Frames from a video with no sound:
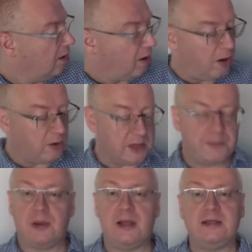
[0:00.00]
all your
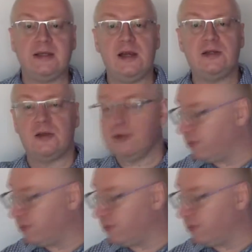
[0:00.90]
PlayStation